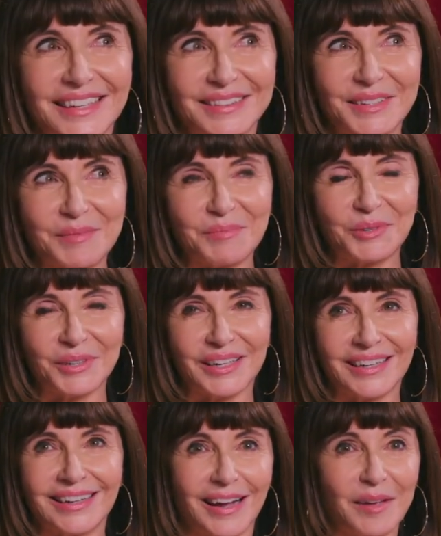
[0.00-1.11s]
Dudley
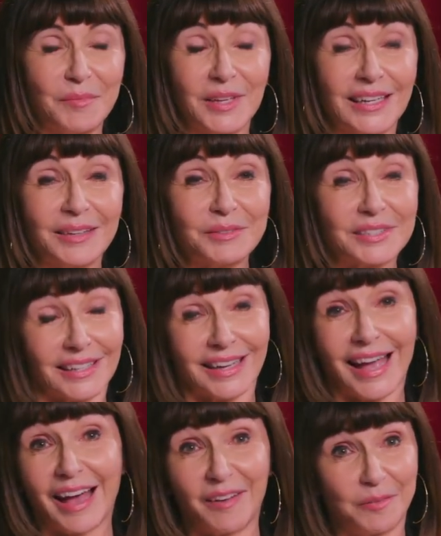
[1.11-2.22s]
Moore. I mean, he was like
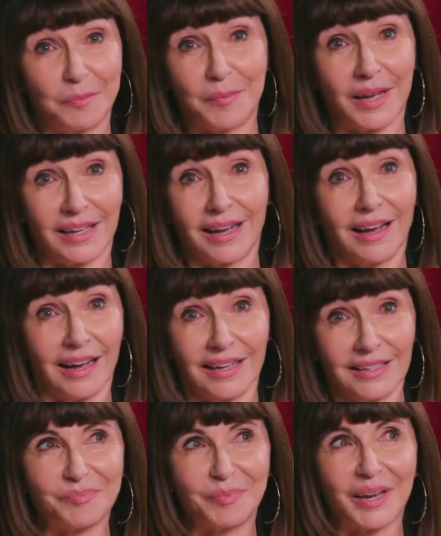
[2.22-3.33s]
half my
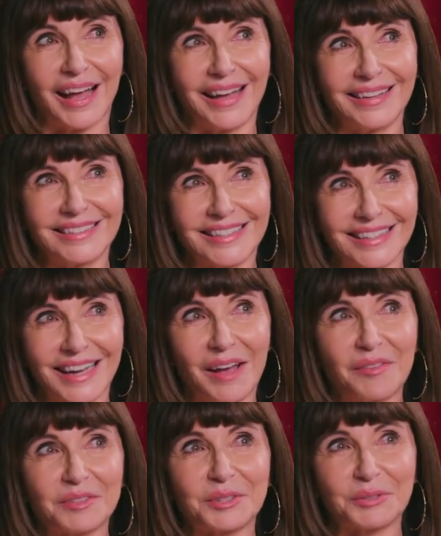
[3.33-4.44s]
height, but I did
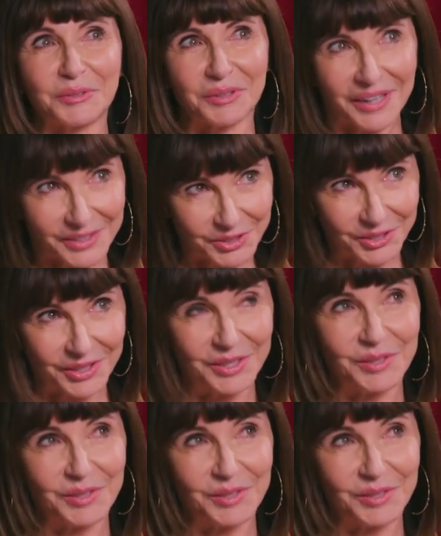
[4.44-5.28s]
have a little crush on